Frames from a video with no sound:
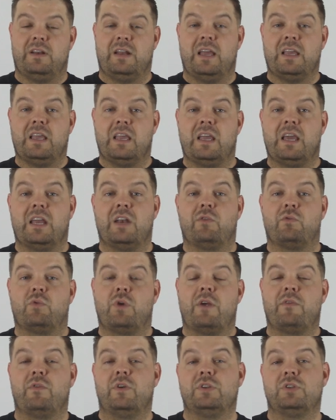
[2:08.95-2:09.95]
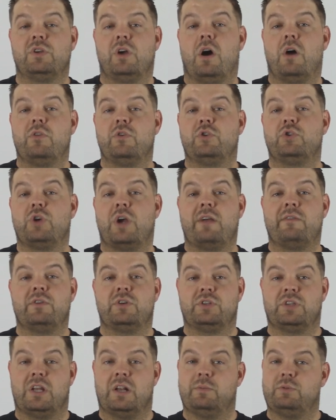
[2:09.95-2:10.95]
and I can kind of reference other
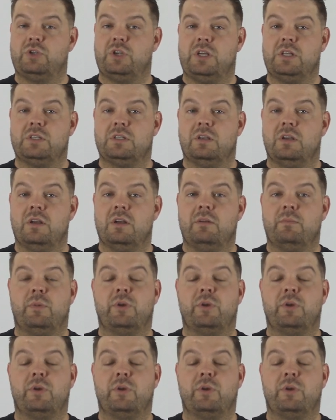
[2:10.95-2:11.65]
driver setup sheets,